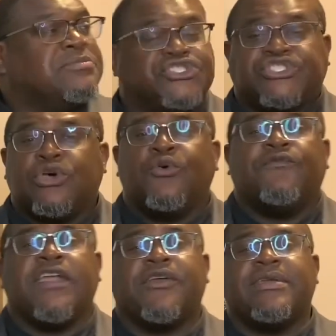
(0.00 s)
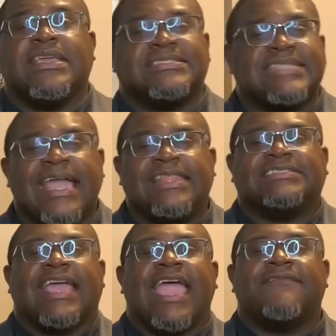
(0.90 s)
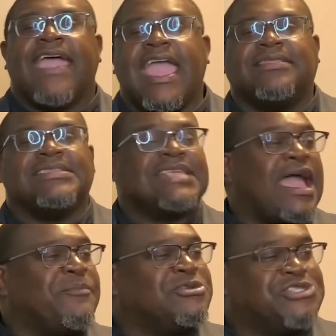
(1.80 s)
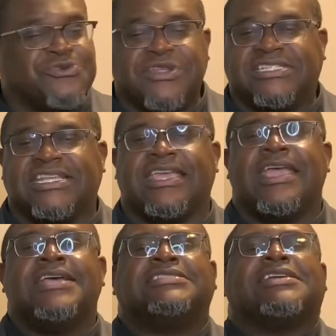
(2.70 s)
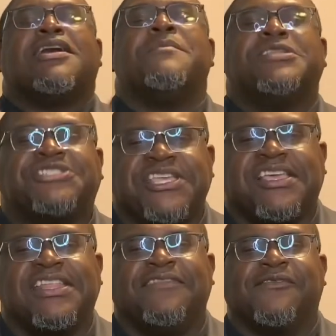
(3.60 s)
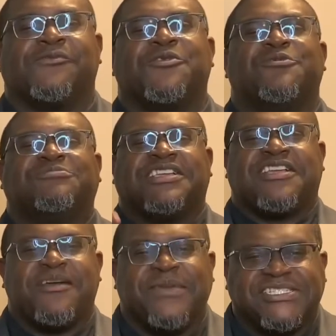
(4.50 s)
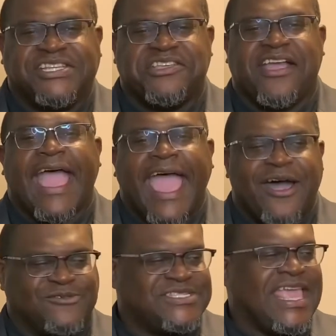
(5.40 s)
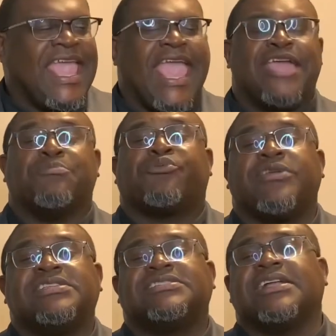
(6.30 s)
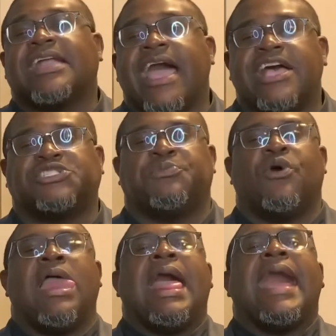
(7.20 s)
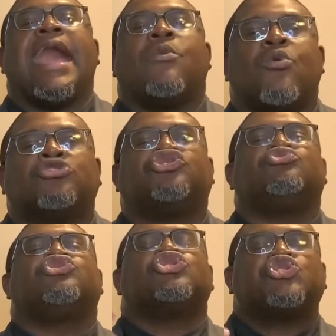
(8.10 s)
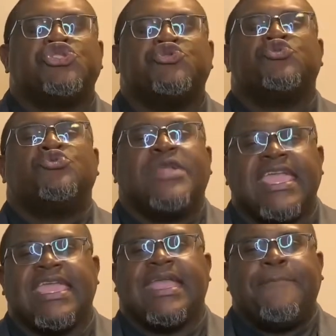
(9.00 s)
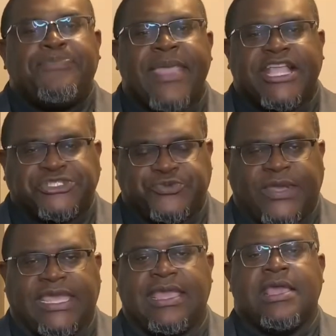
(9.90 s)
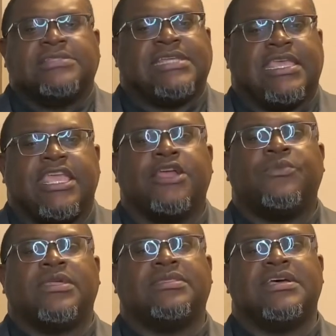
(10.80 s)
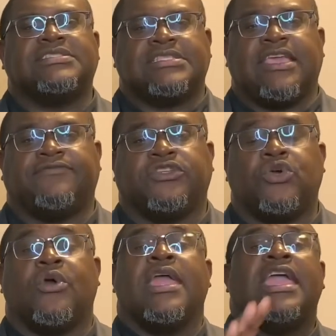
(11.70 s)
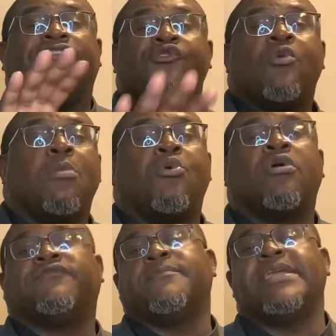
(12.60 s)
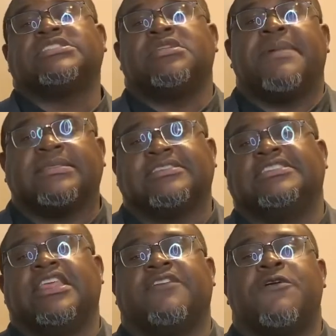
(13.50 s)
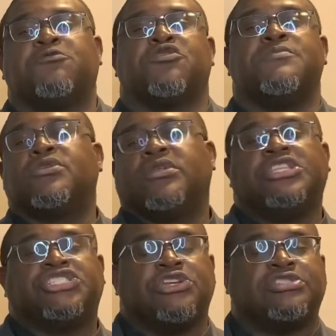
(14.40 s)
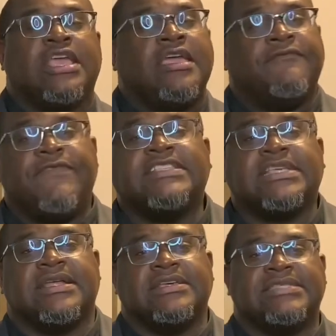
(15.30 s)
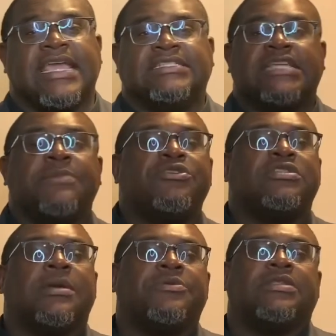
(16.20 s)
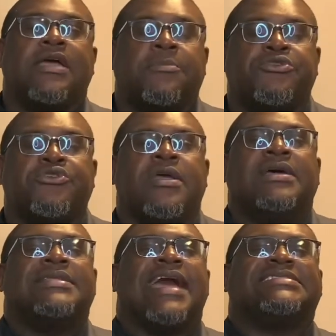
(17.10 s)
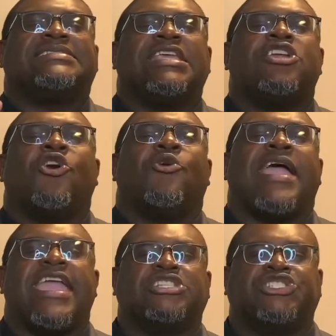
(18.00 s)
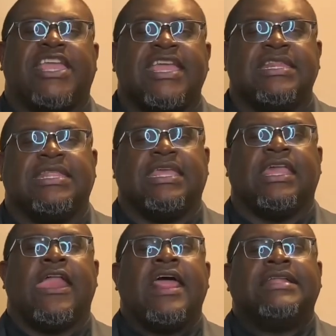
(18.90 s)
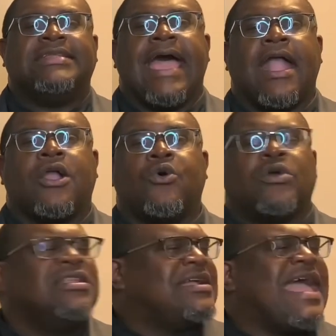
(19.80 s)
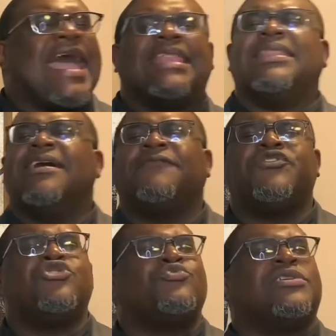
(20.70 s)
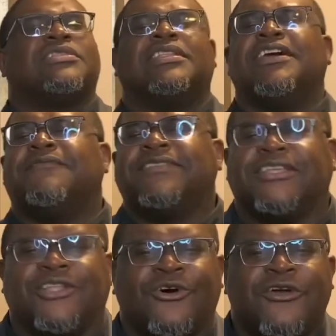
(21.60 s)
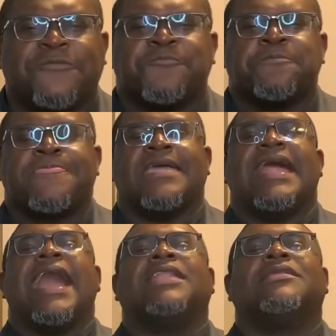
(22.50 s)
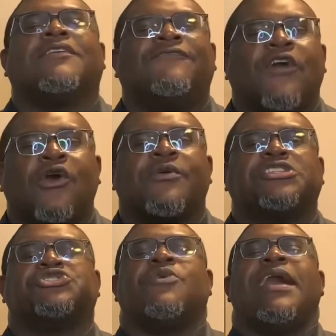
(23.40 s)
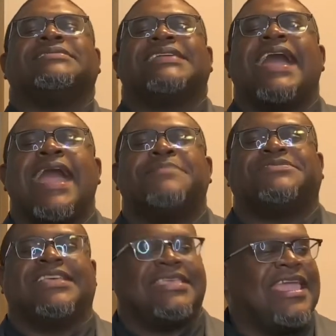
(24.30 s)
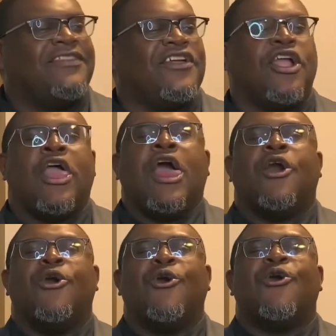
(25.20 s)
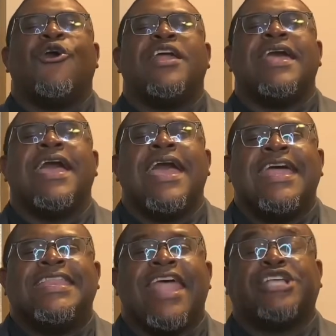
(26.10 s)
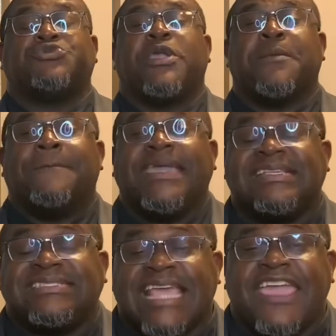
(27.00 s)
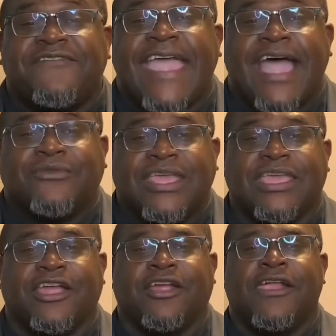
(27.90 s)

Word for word: so very excited to have had this opportunity to come into your living room, to come into your house and preach the gospel. I want you to tune in next week to hear what thus saith the Lord. If you want more information about the City of Hope Community Church, visit us at www www.cohnd.org. Look, I love you with the love of the Lord, and I look forward to our time together on next week. Be safe out here.